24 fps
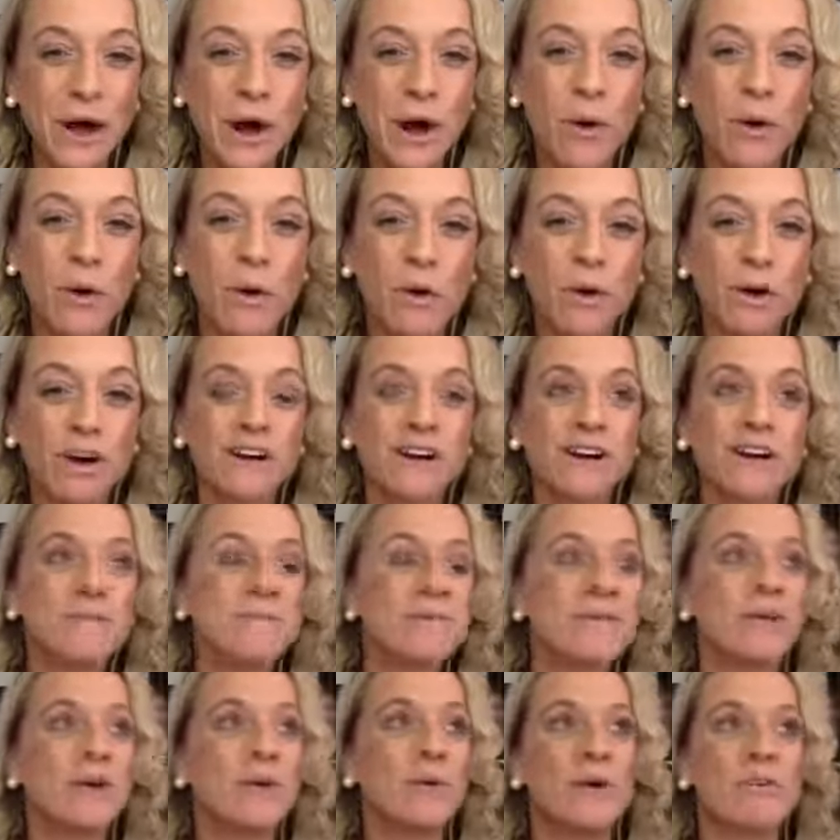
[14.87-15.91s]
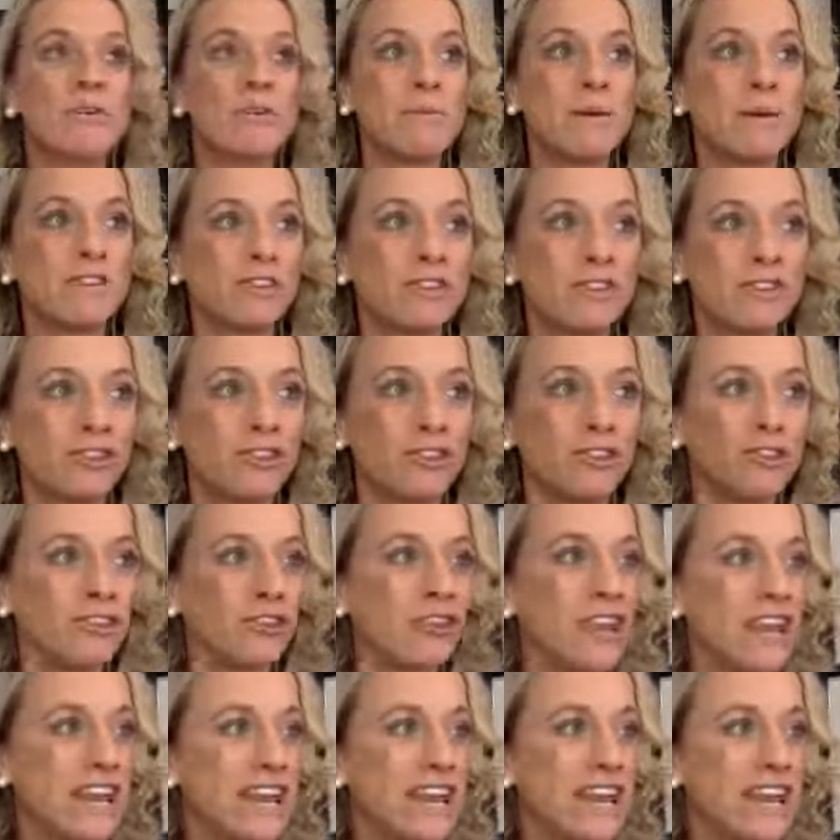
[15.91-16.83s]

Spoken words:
or who have the best